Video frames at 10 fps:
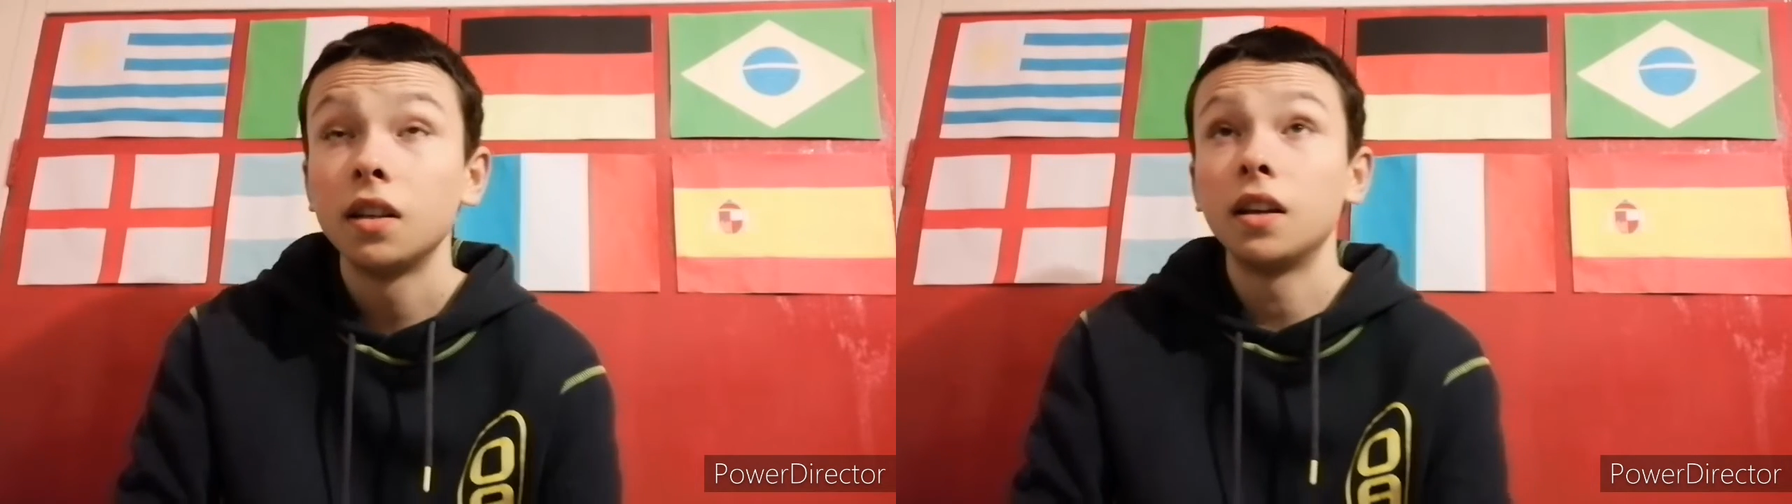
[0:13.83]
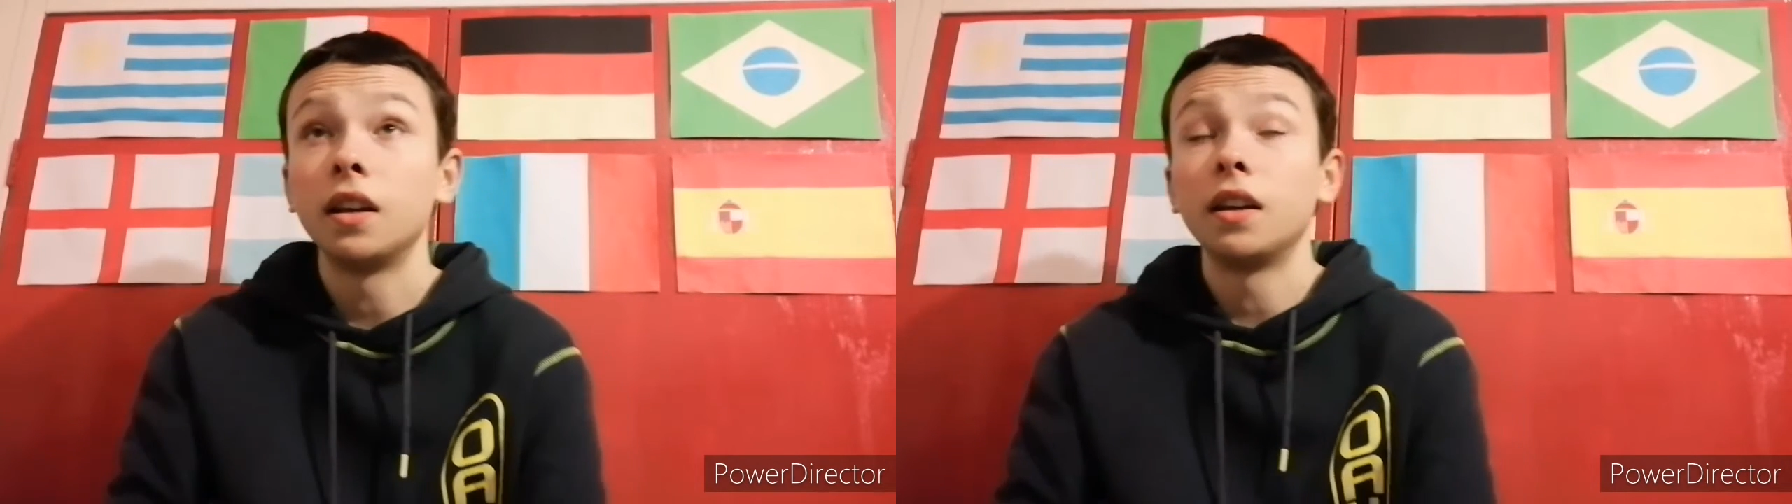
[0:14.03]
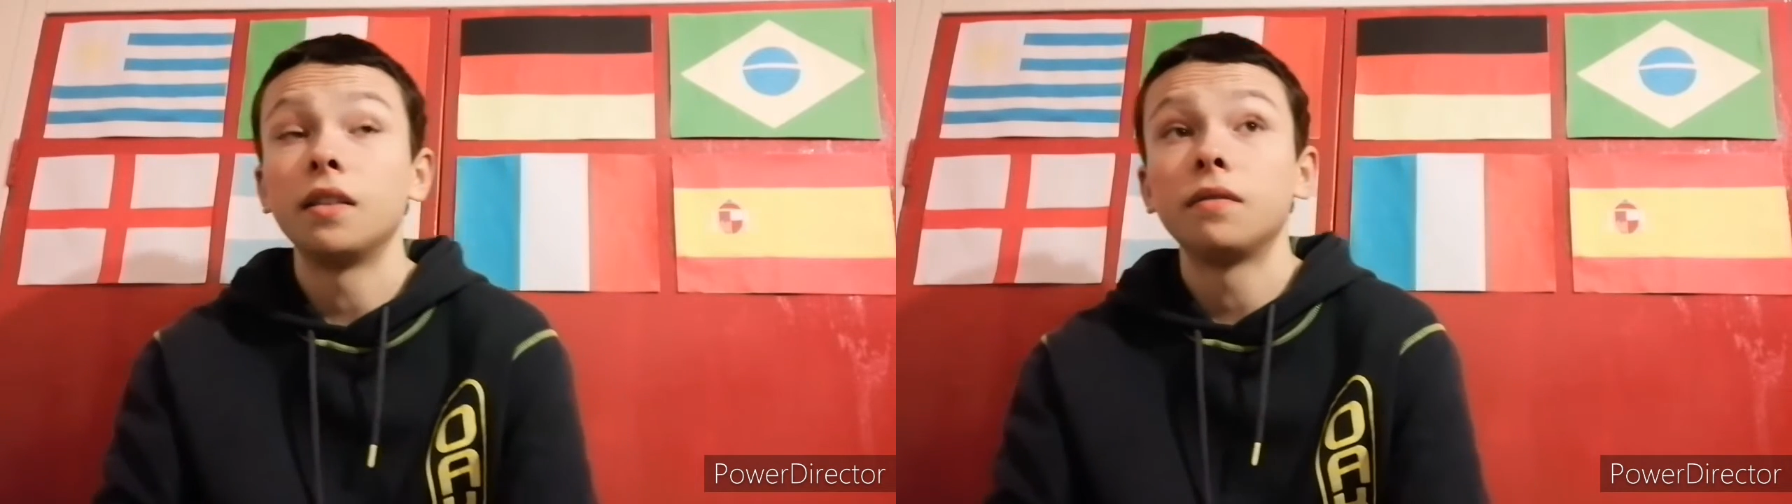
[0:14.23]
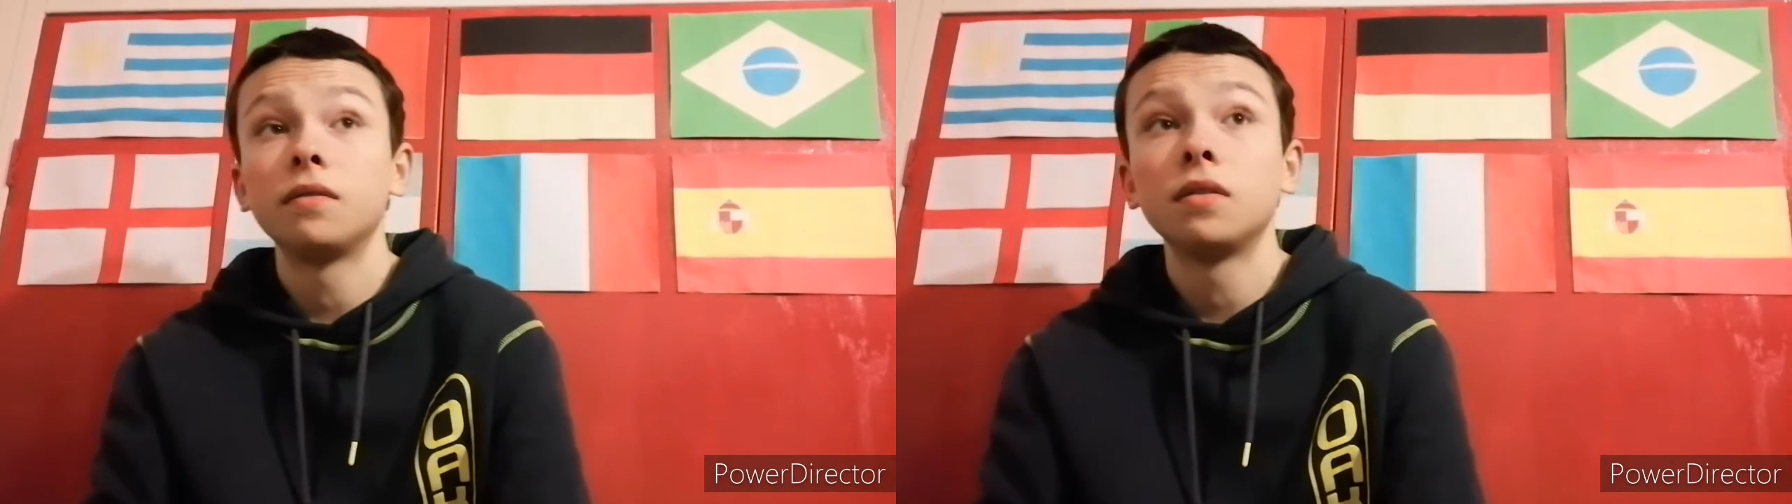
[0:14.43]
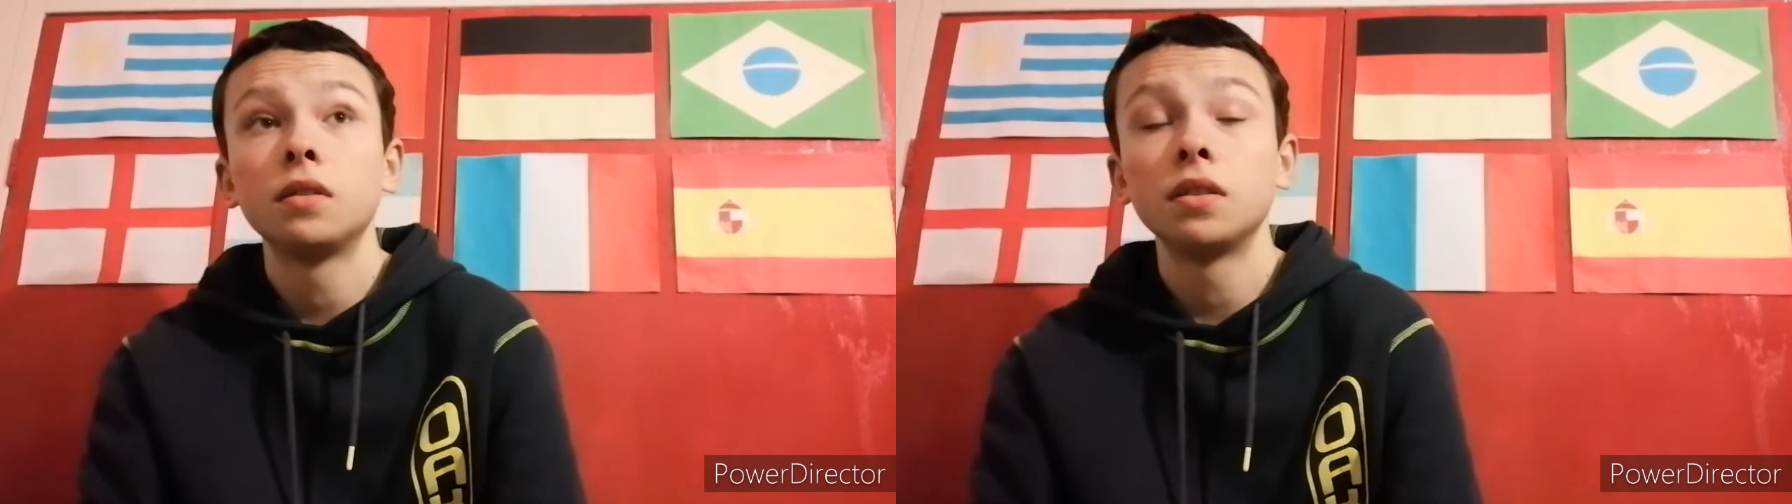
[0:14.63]
As
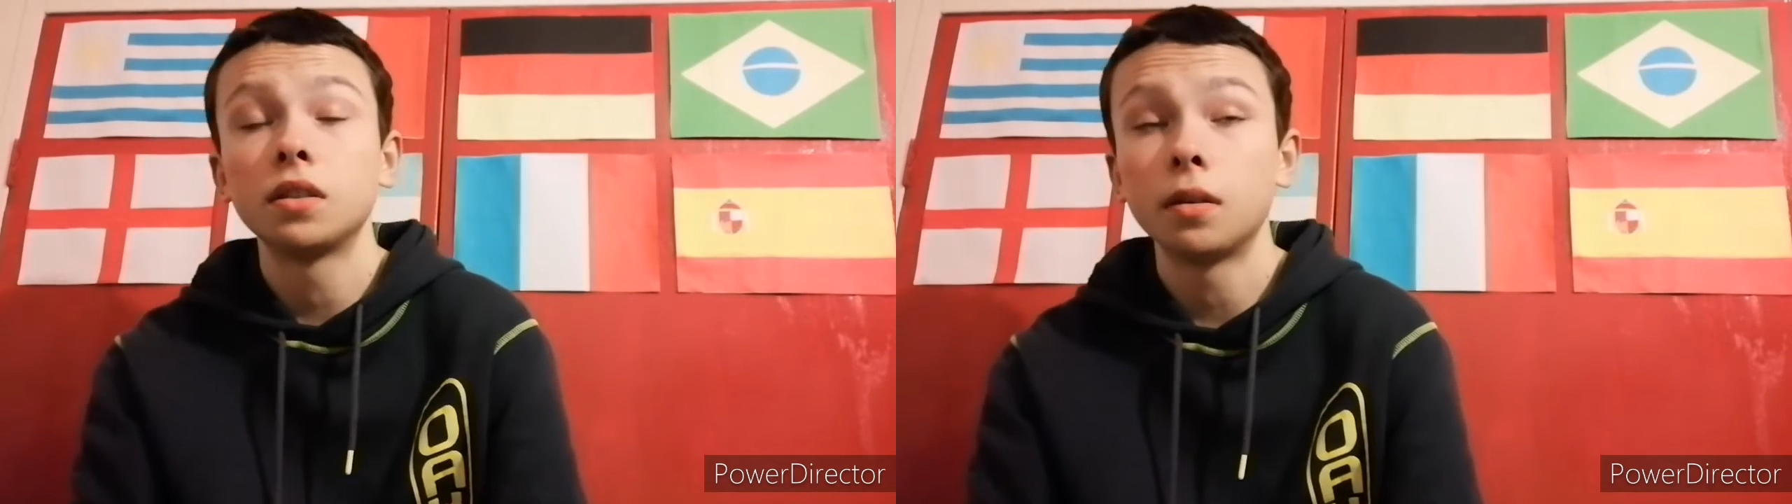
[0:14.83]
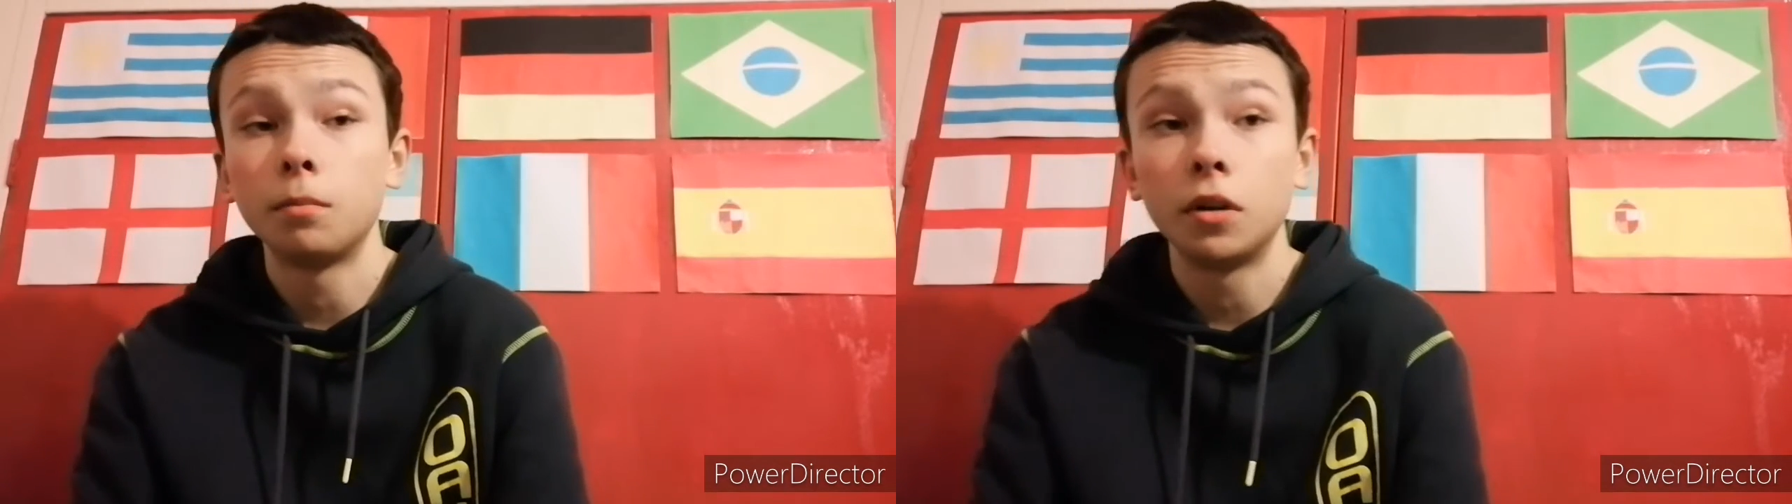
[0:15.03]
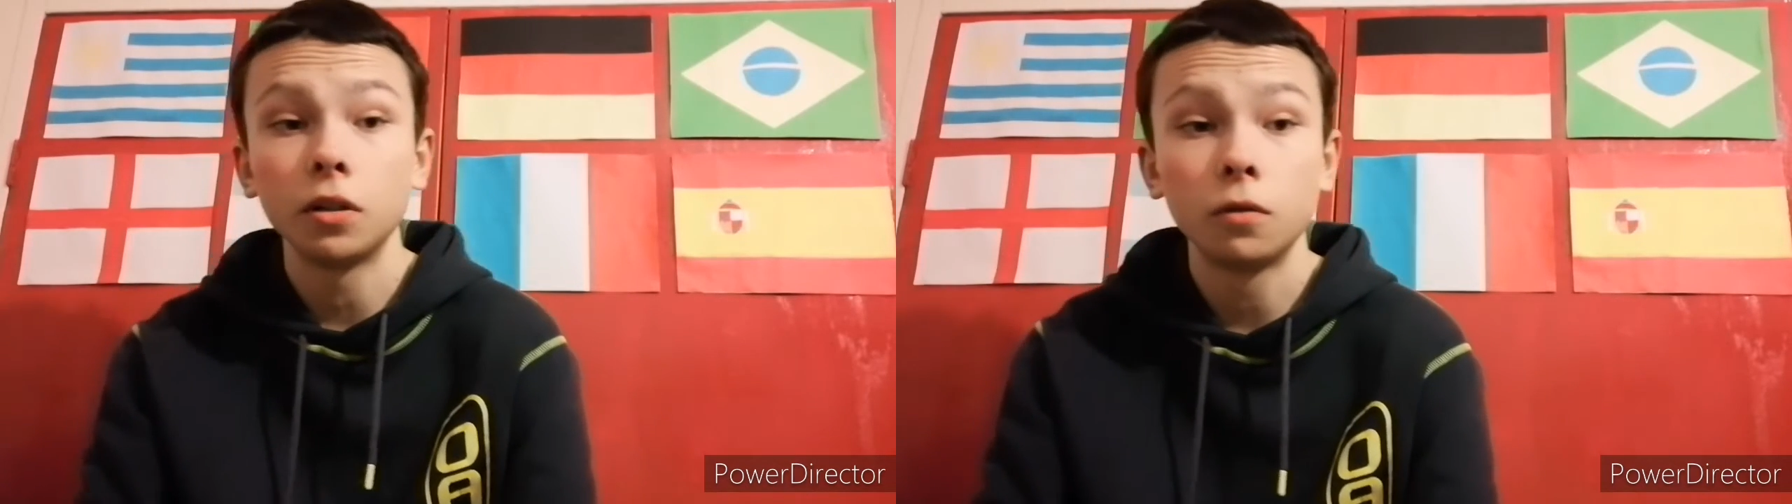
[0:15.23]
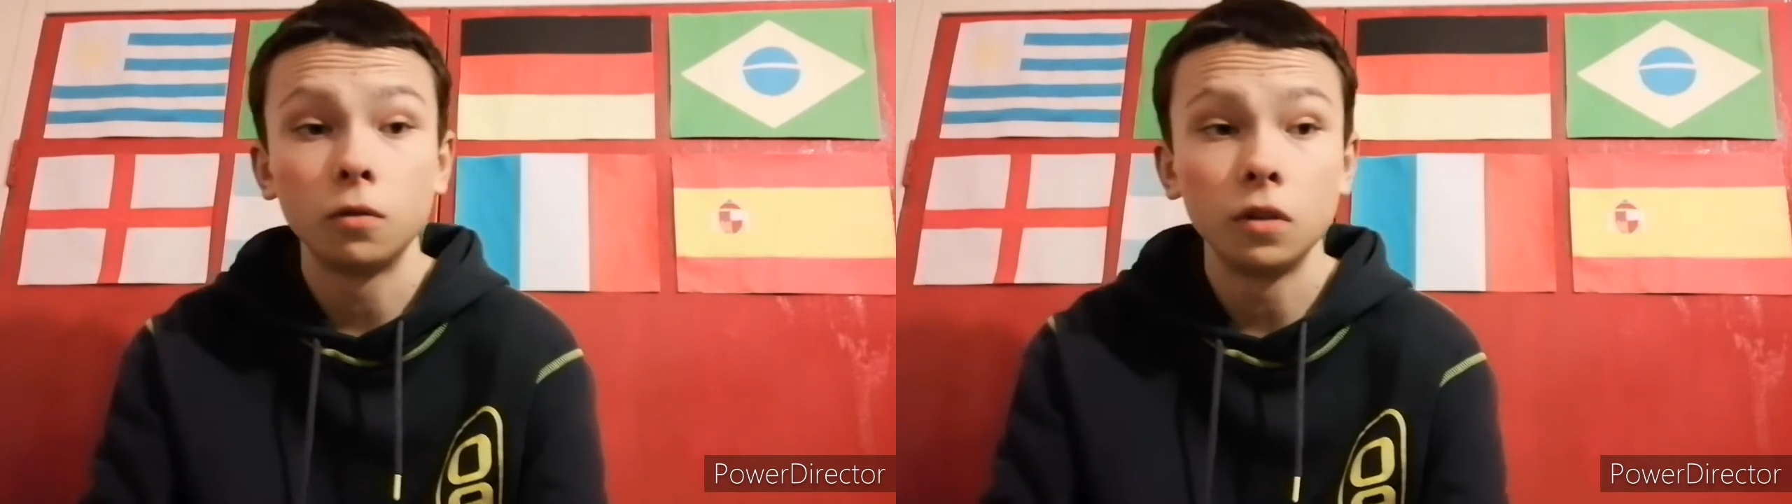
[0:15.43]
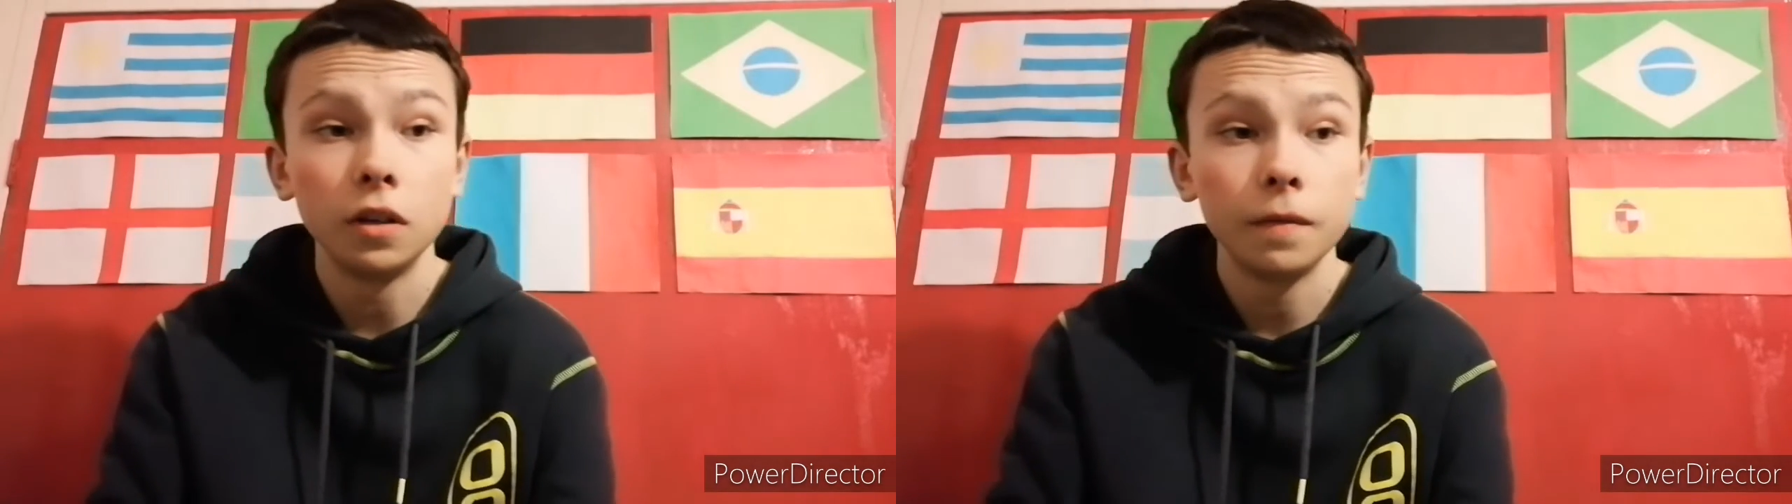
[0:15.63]
some might
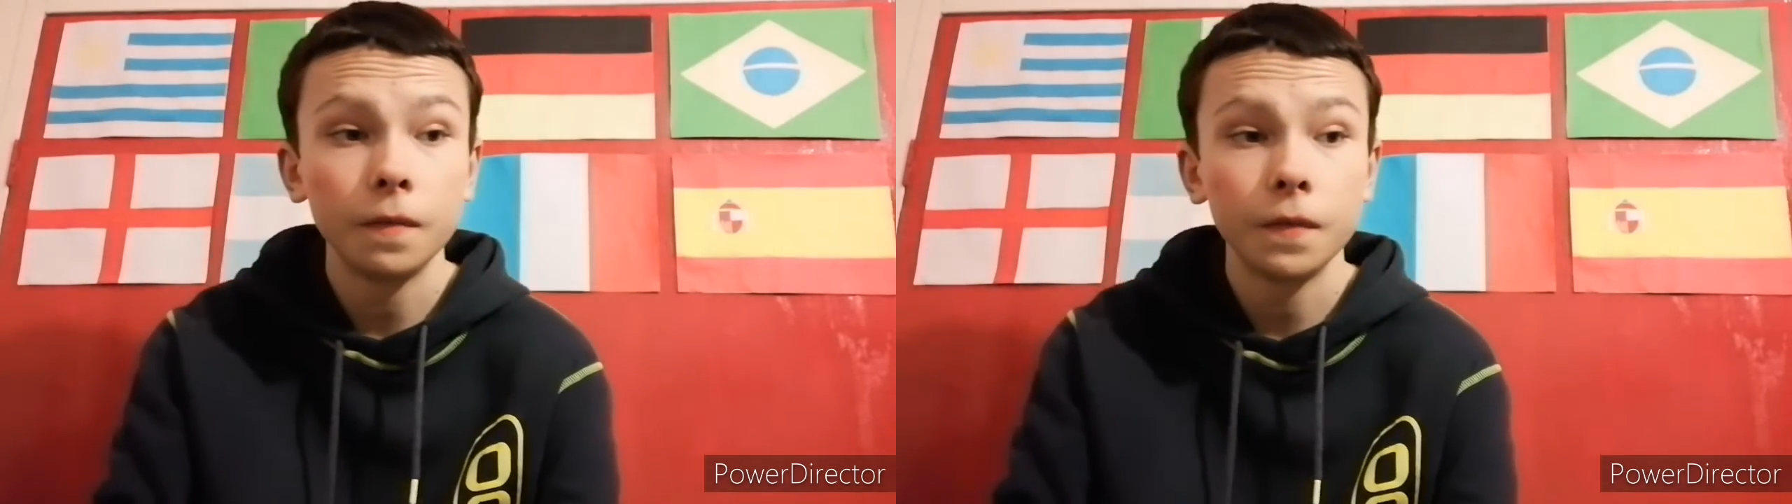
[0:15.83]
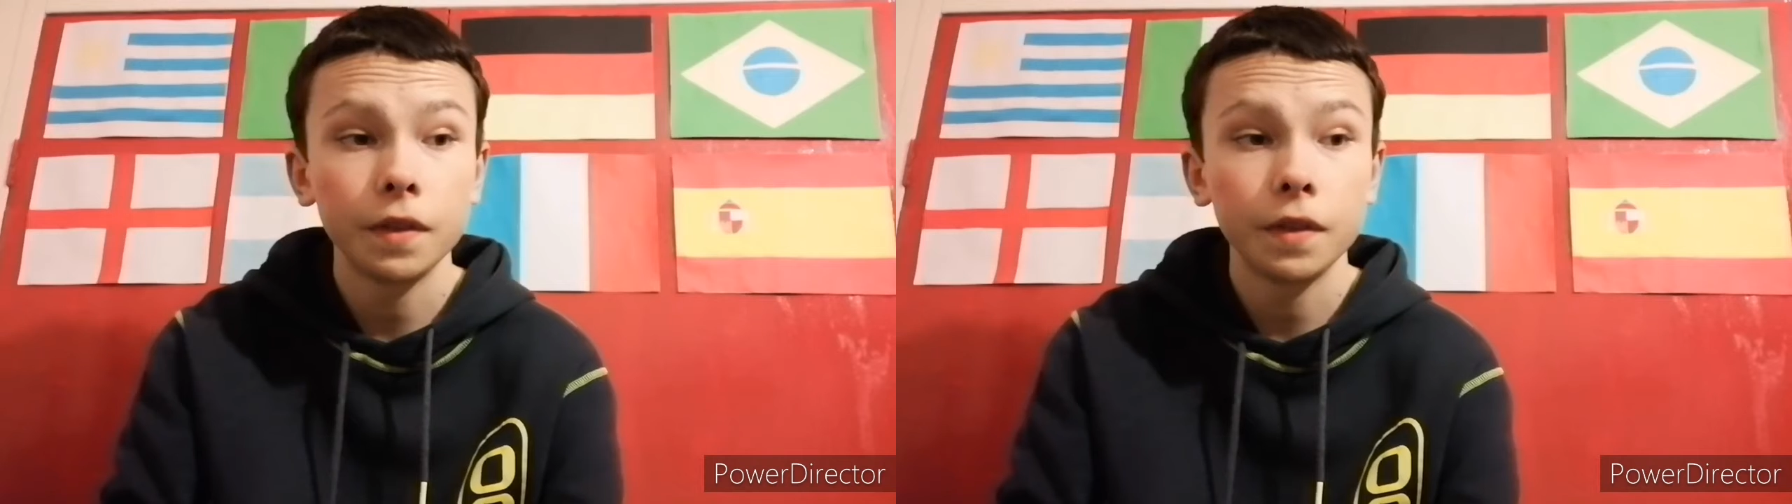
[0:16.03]
call it.